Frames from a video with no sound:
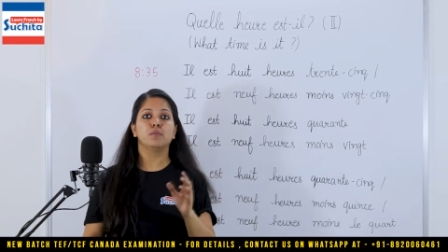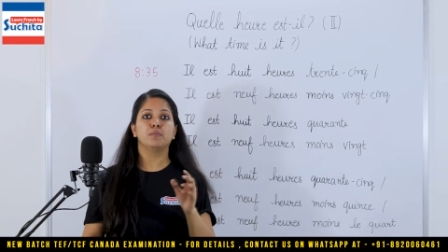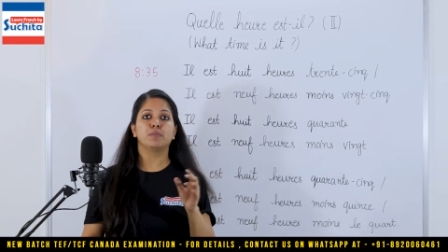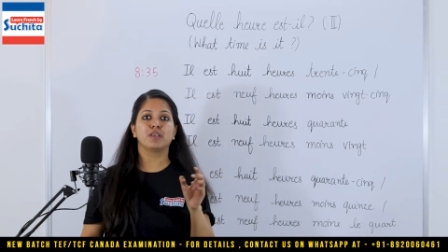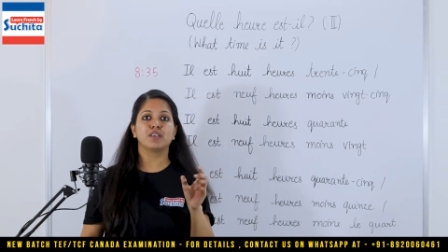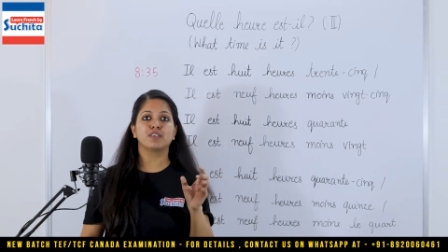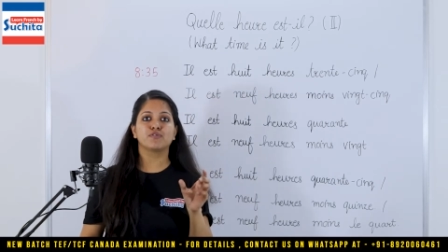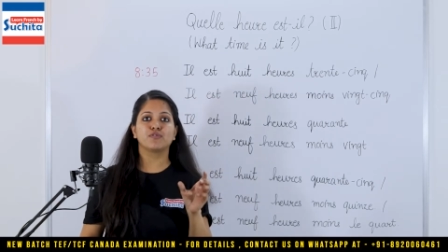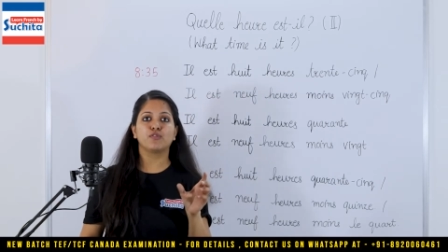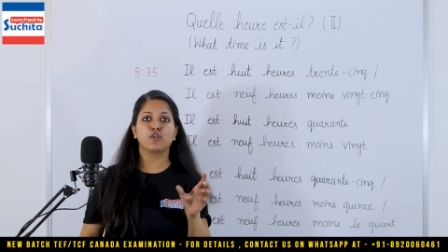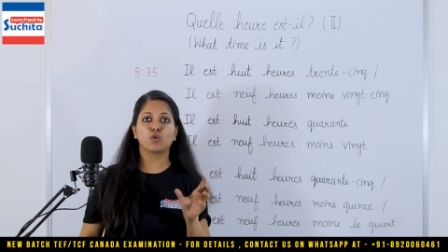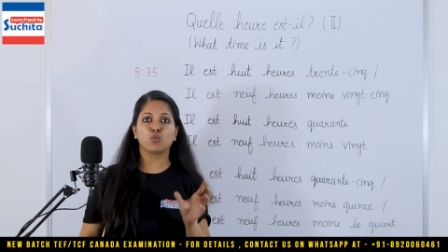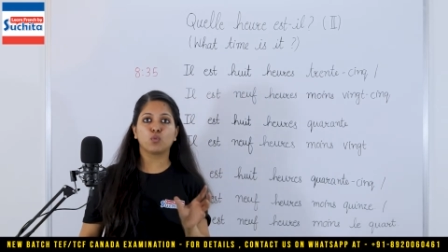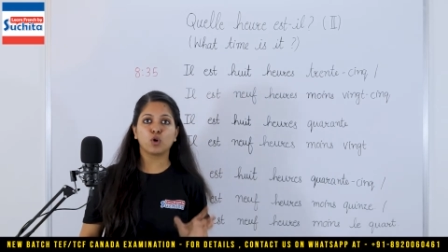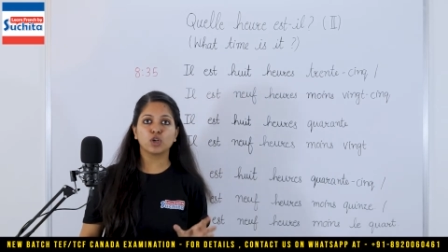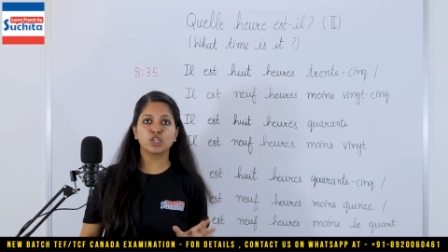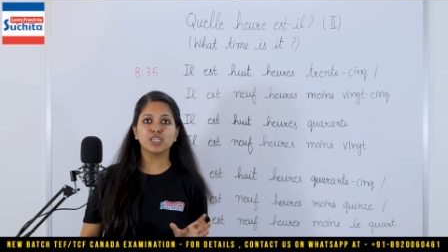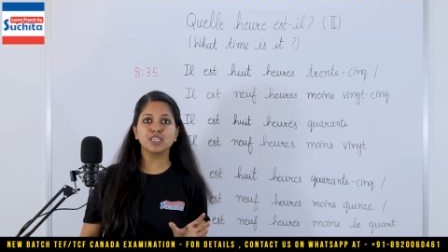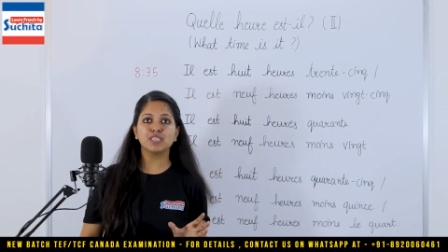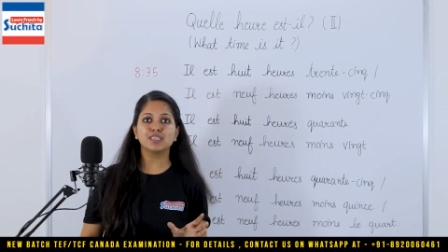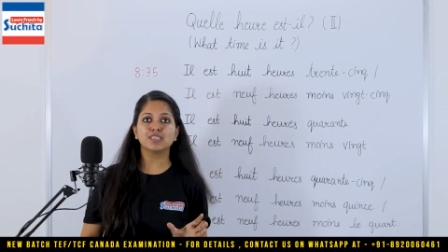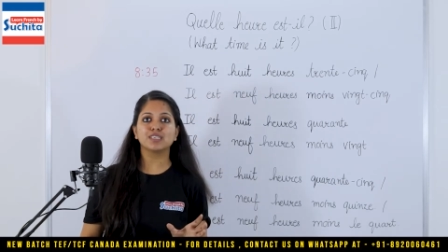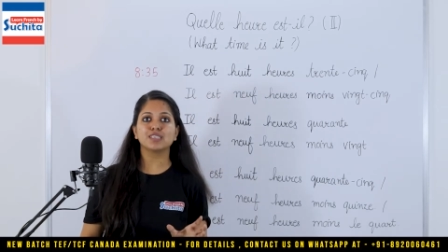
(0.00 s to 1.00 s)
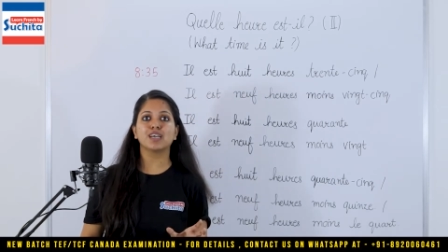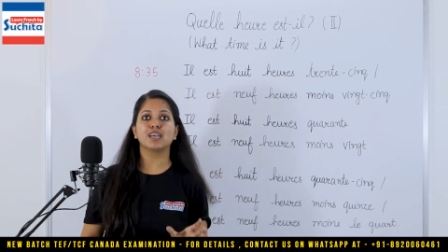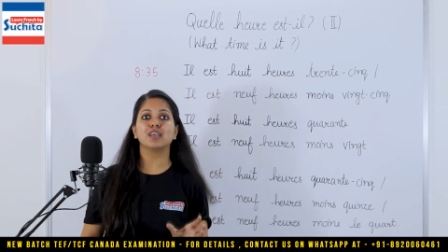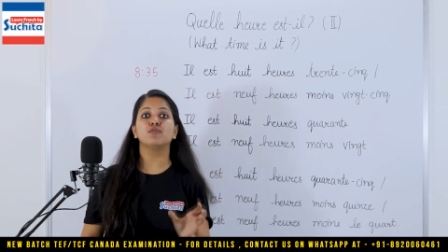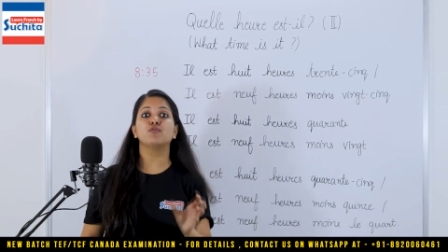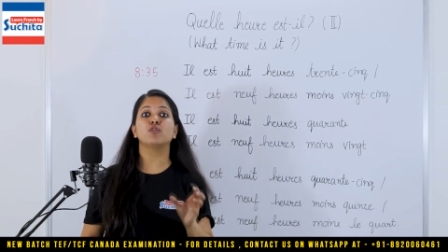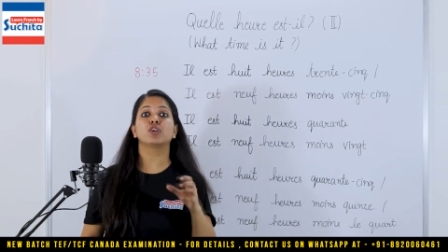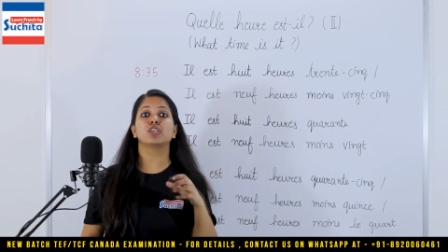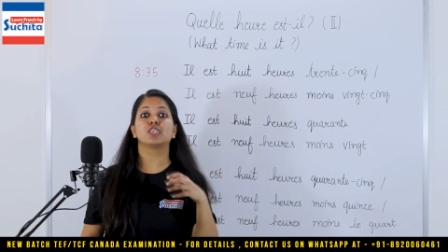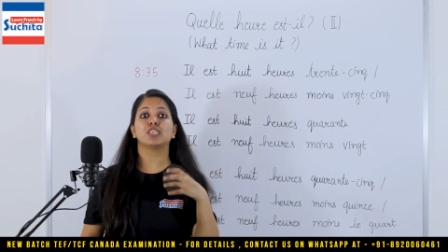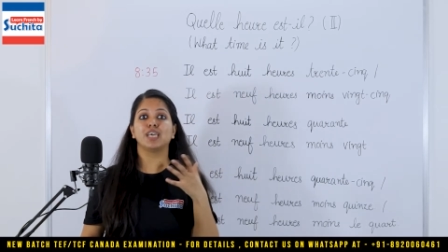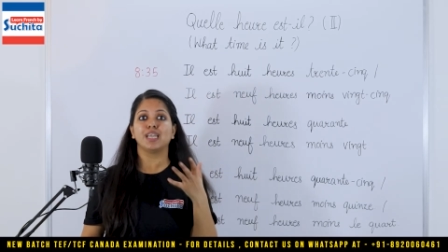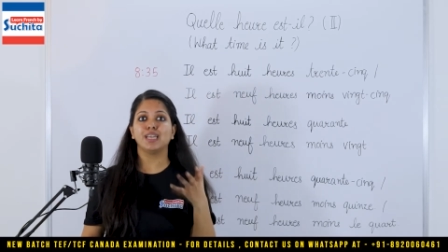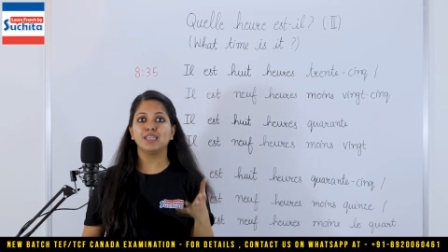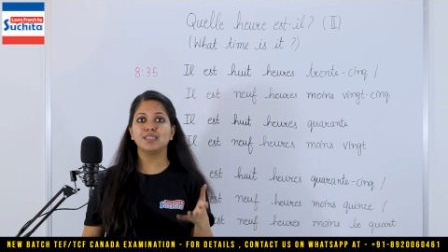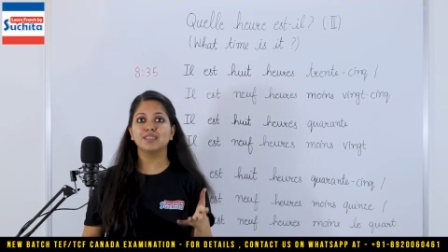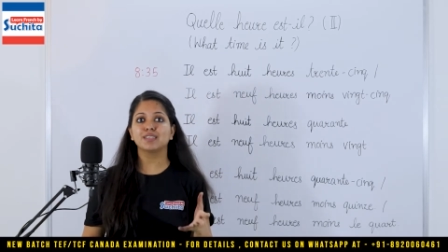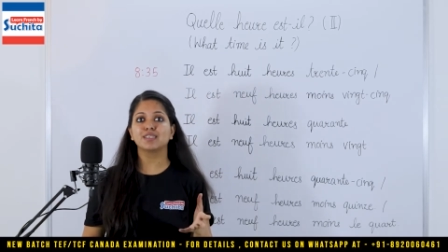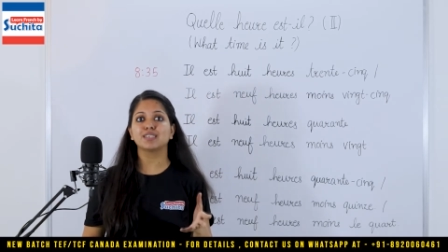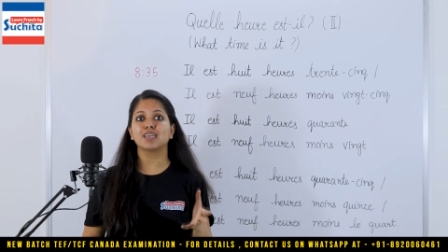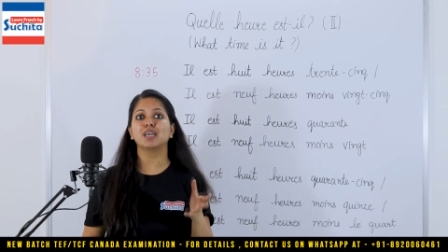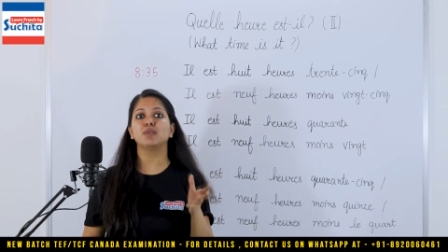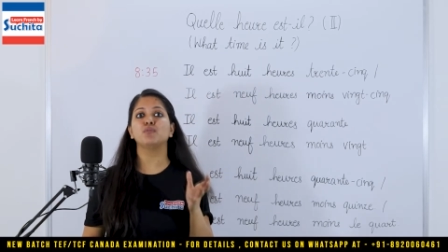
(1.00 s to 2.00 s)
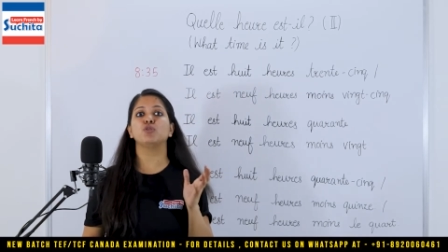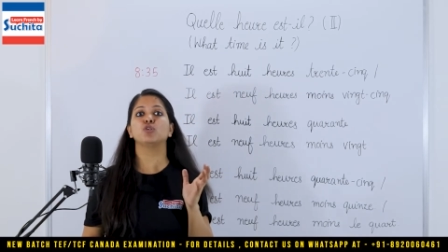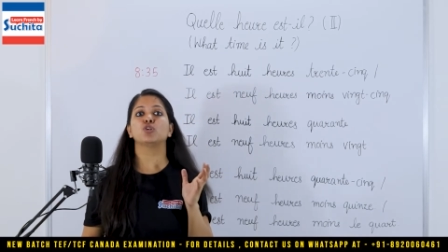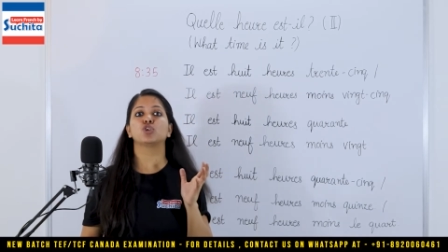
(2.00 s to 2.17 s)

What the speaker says: because for watching the time, for telling the time,